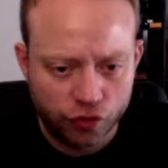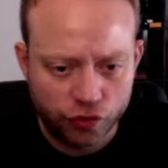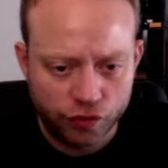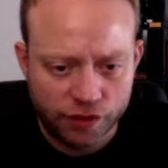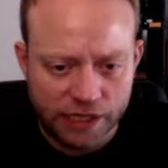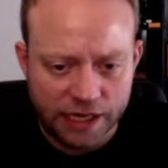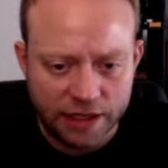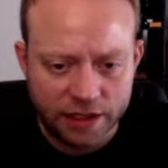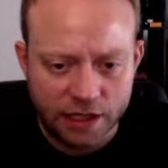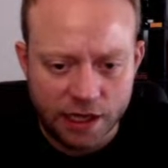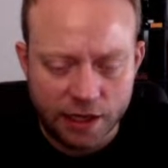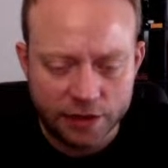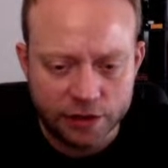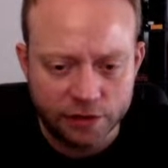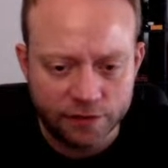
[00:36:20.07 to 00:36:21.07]
10
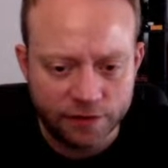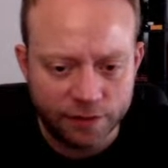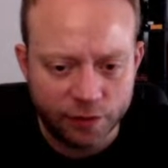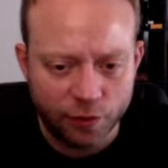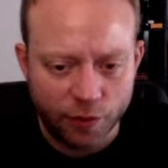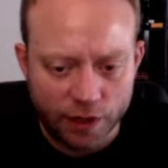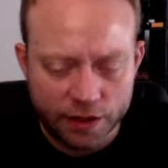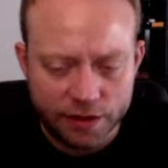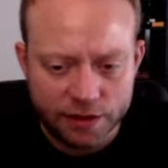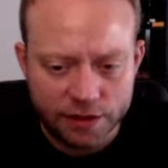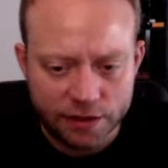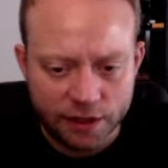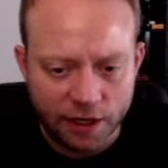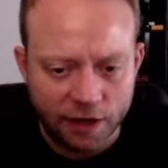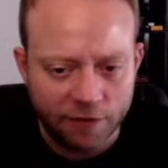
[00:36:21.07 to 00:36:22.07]
tiles are flipped
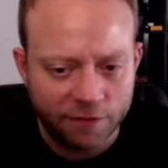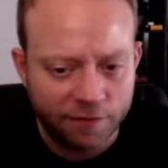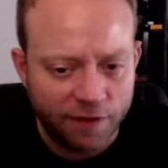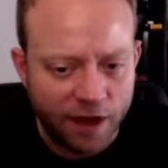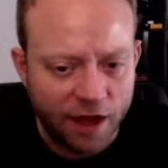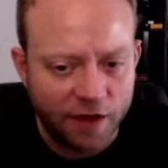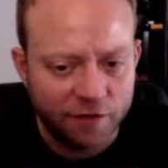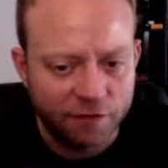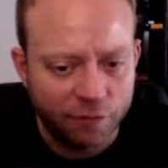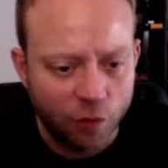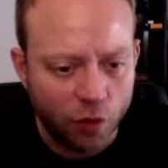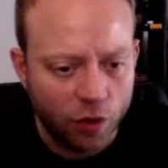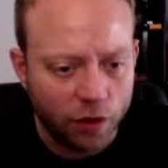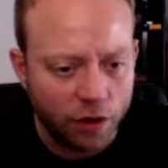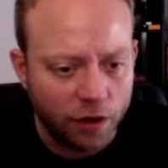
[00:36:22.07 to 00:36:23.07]
once and 5
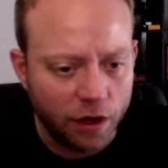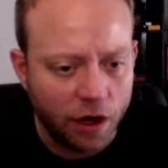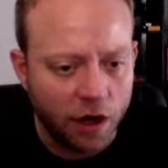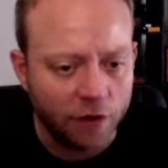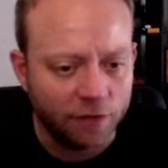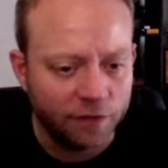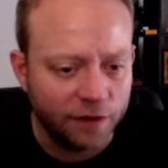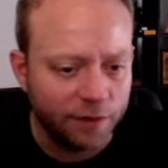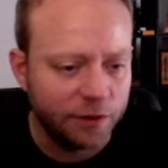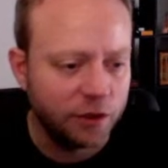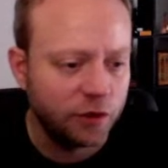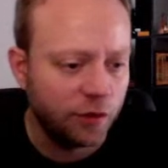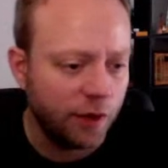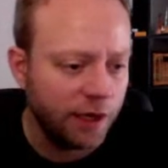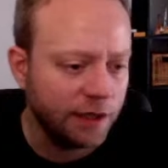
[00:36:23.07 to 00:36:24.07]
more are flipped
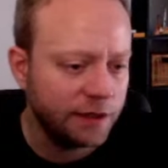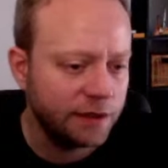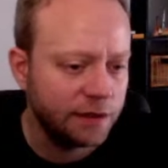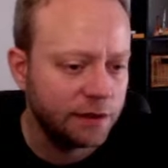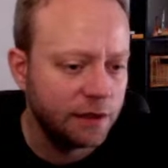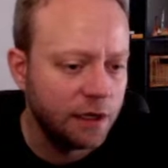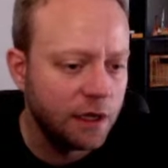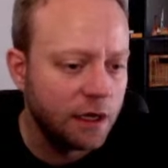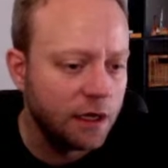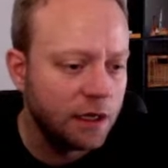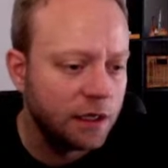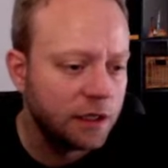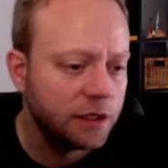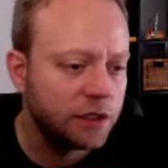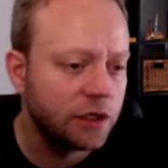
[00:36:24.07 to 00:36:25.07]
twice.
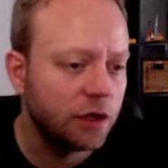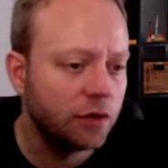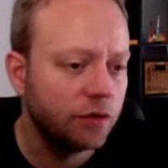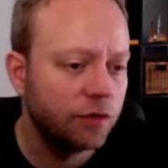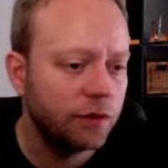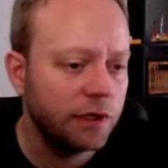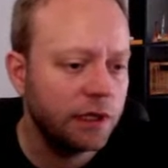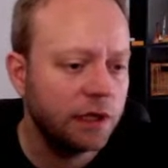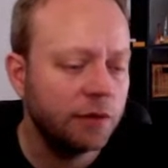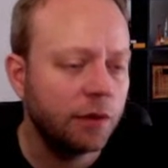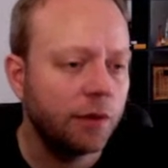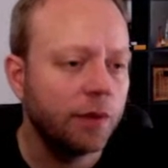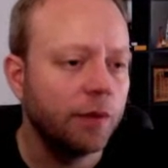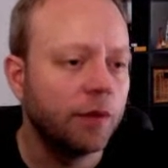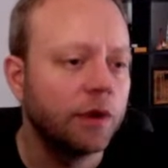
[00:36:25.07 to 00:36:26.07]
So really
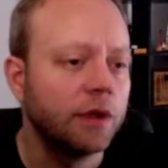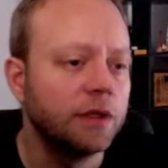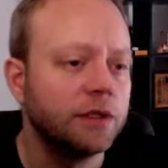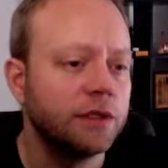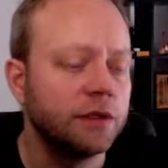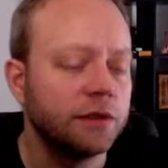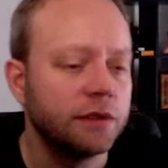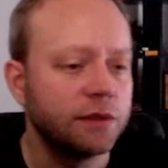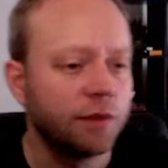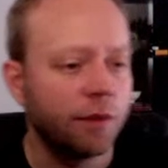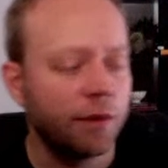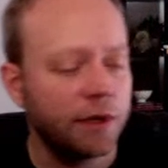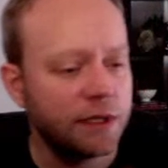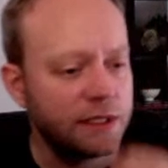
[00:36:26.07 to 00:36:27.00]
what we want to do is we're going to